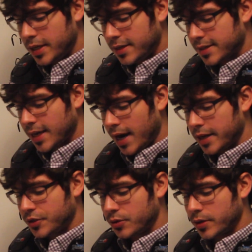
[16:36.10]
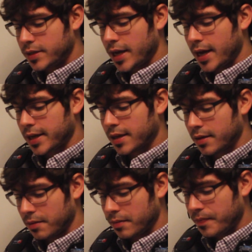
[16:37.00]
each side to attack
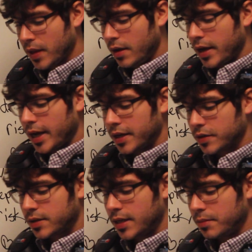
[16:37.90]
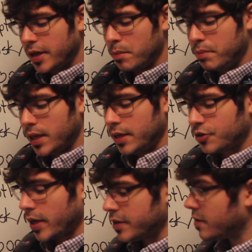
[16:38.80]
him as teammate B
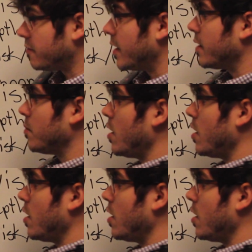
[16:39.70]
tries to fend them